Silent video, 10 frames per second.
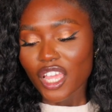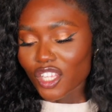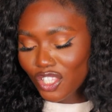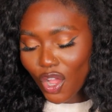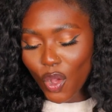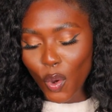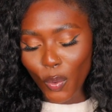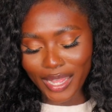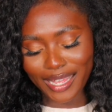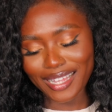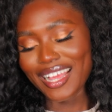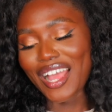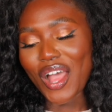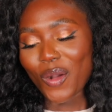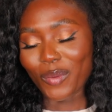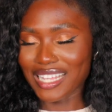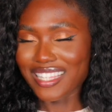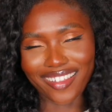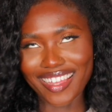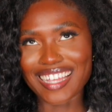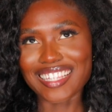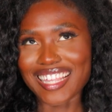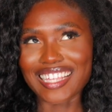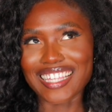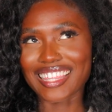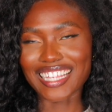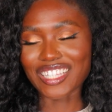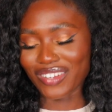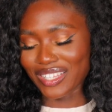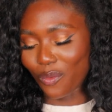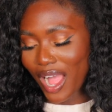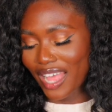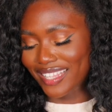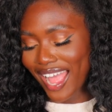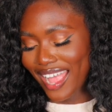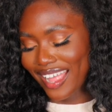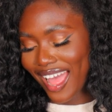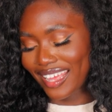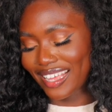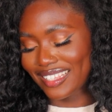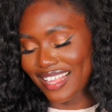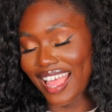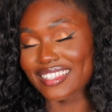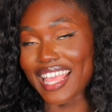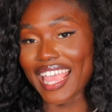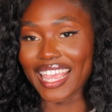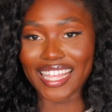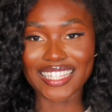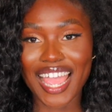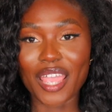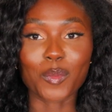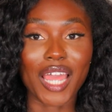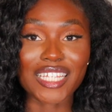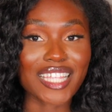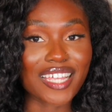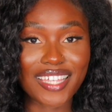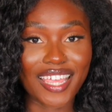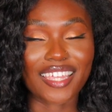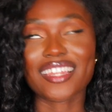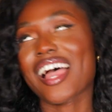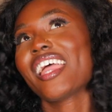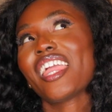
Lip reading: So when I tell you guys the sizing, that's the reason why. So I got a size 8. I am not a size 8. I